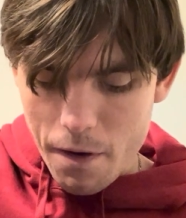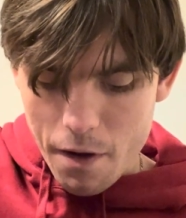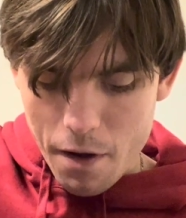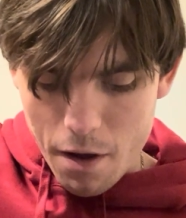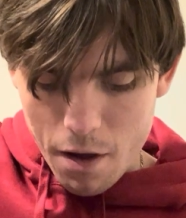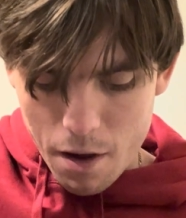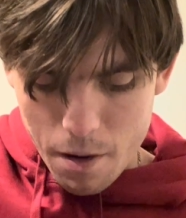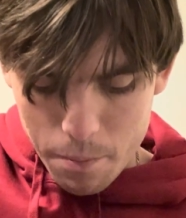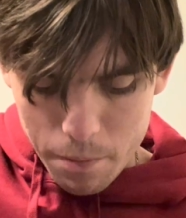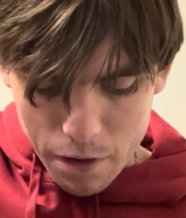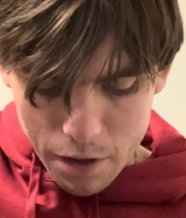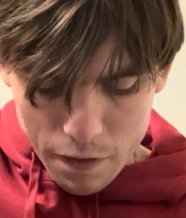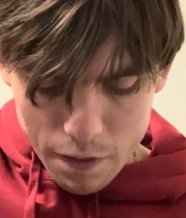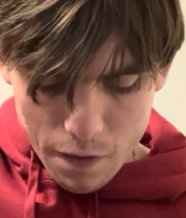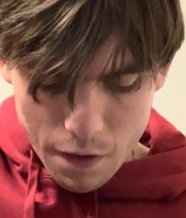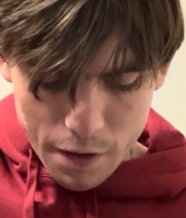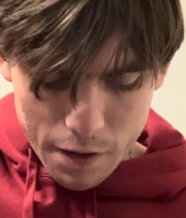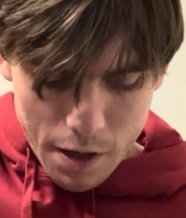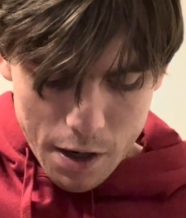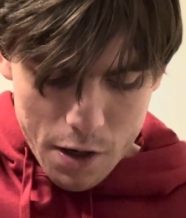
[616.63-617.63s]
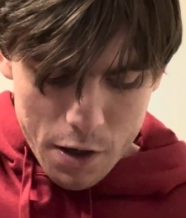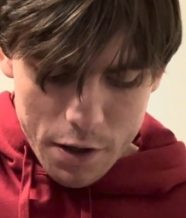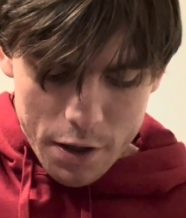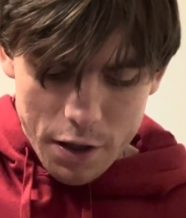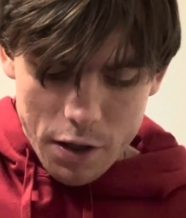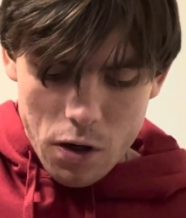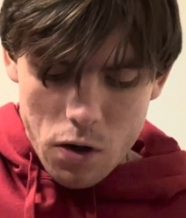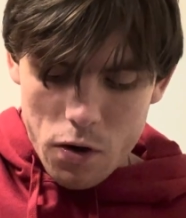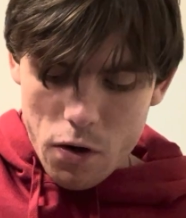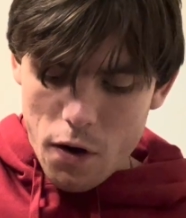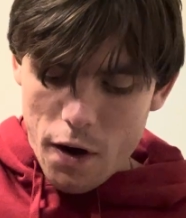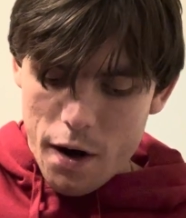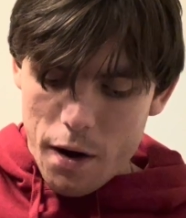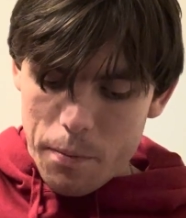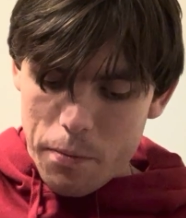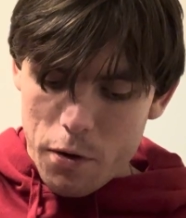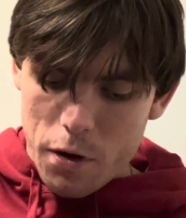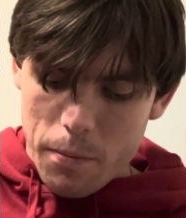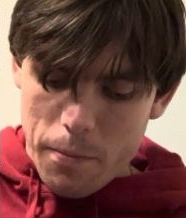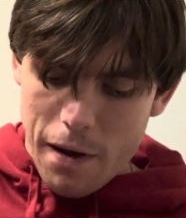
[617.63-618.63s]
I mean, like, I already don't know how to
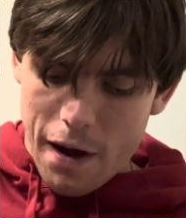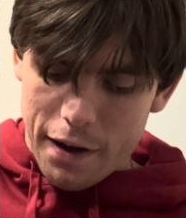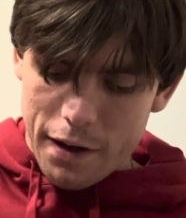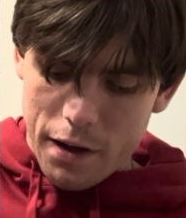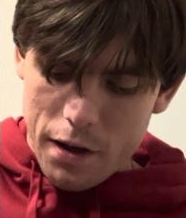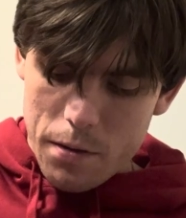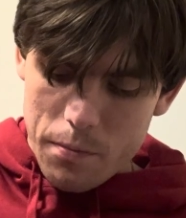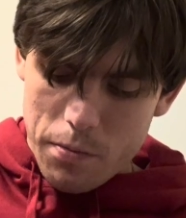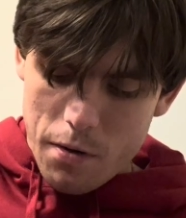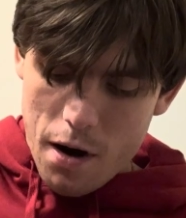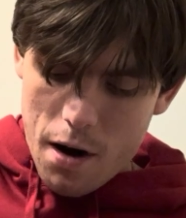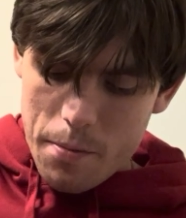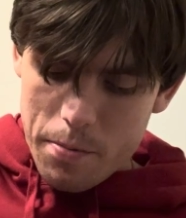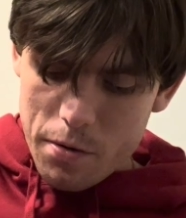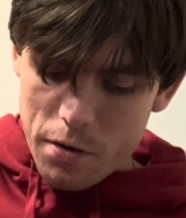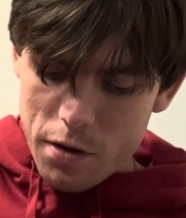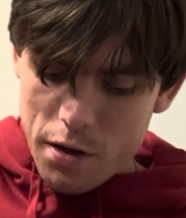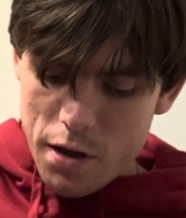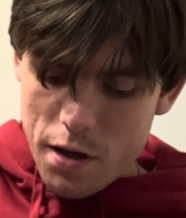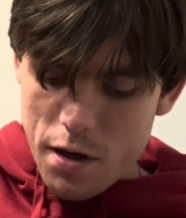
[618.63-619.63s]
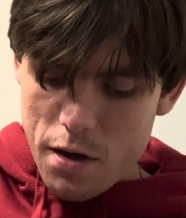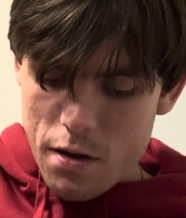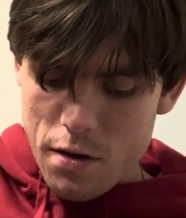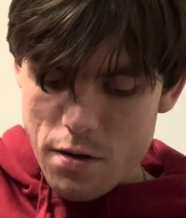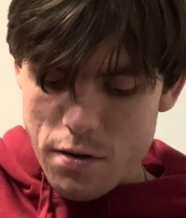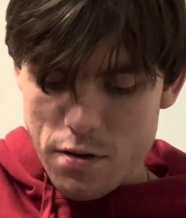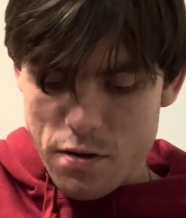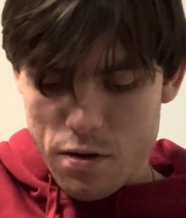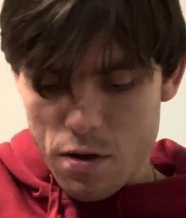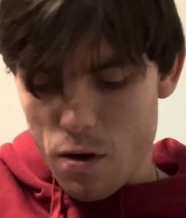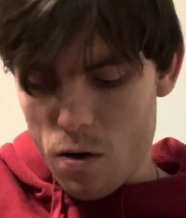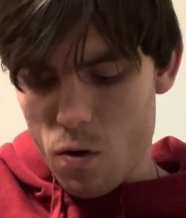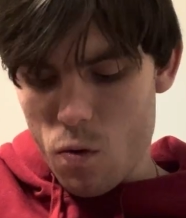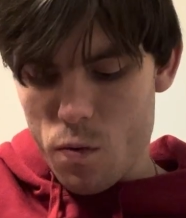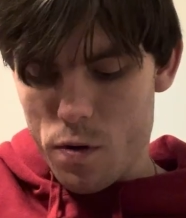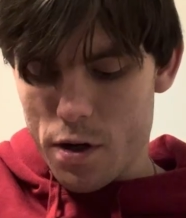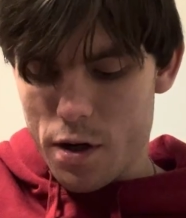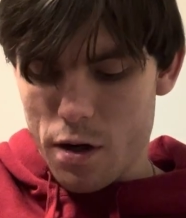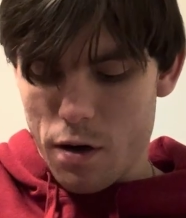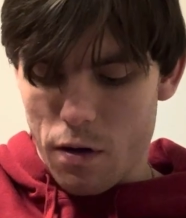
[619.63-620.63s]
put it back in properly, so
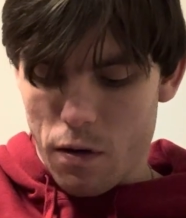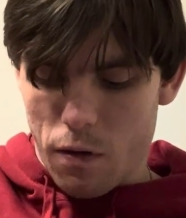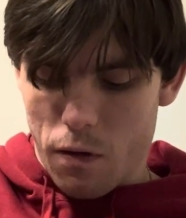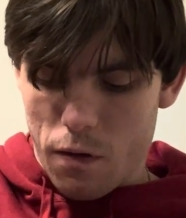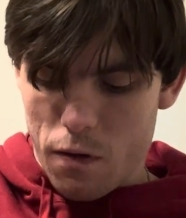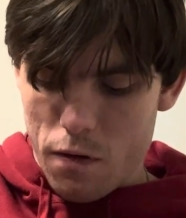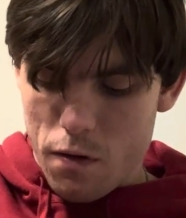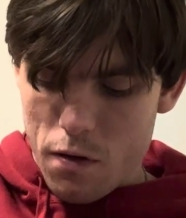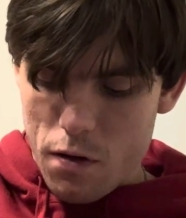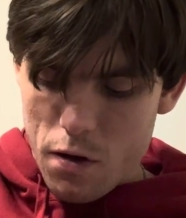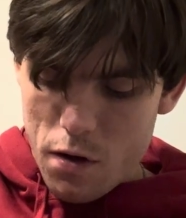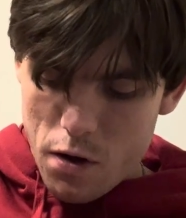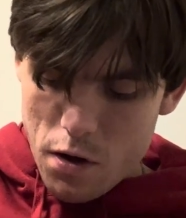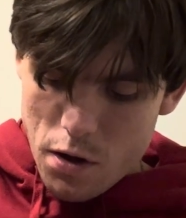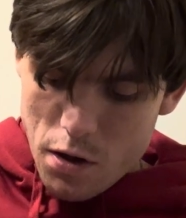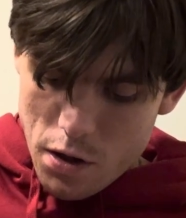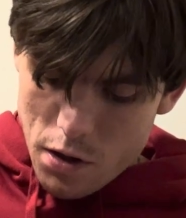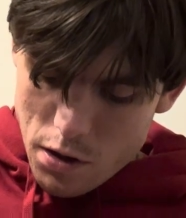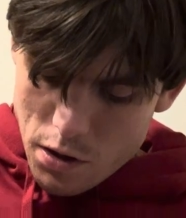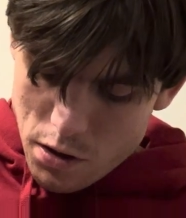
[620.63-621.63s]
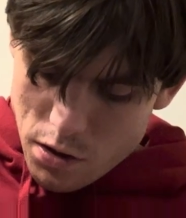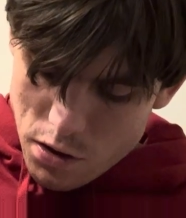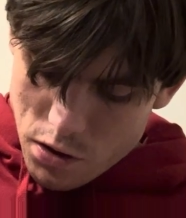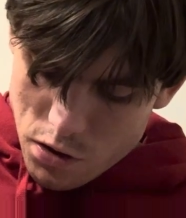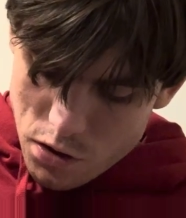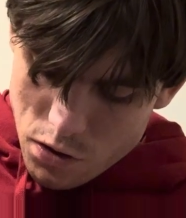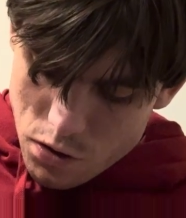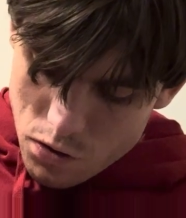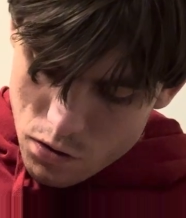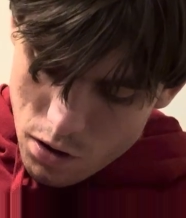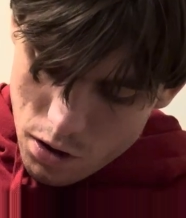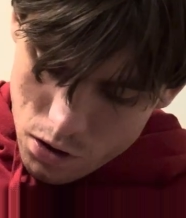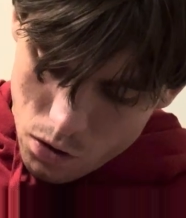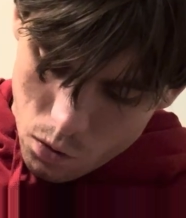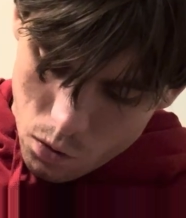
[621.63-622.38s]
we're gonna struggle